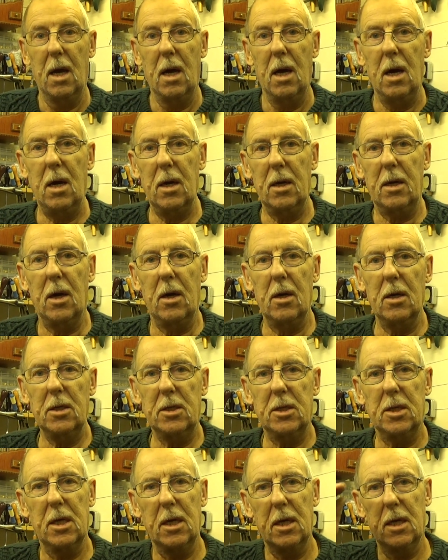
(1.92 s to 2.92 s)
Hi
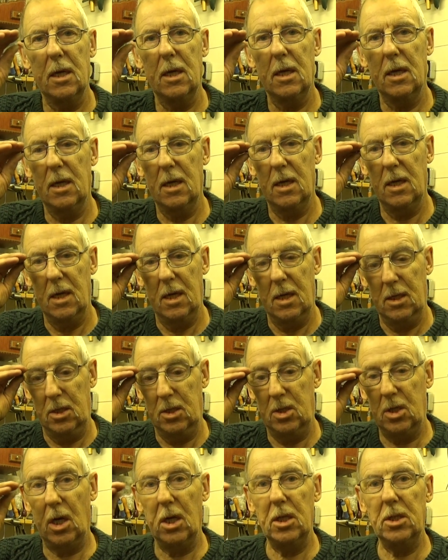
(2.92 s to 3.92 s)
guys,
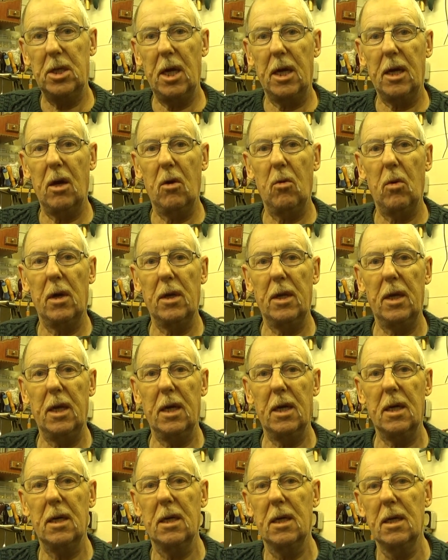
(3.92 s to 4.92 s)
Charlie Tango 1
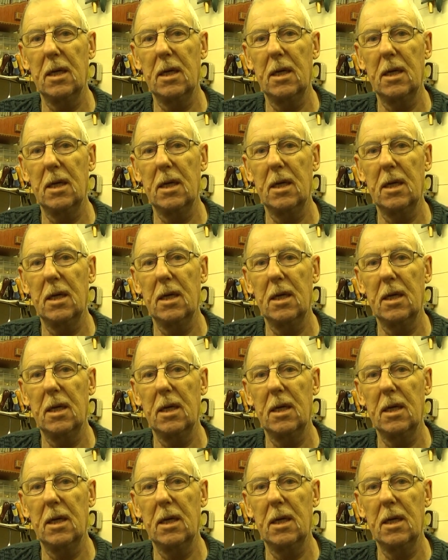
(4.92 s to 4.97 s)
here.